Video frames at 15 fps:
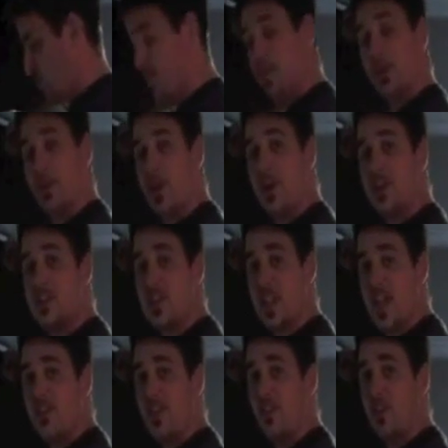probably the greatest thing
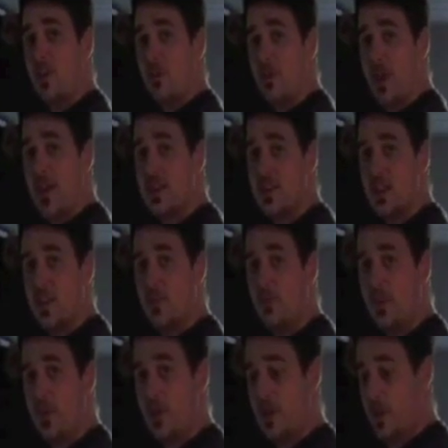I've ever invested in
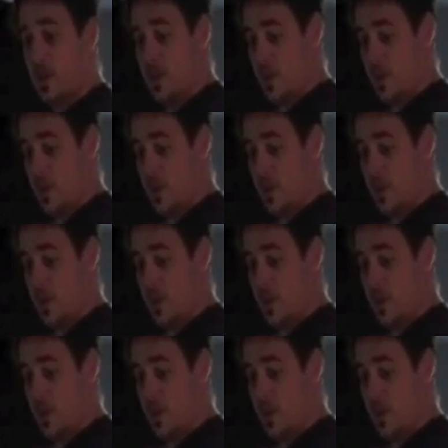for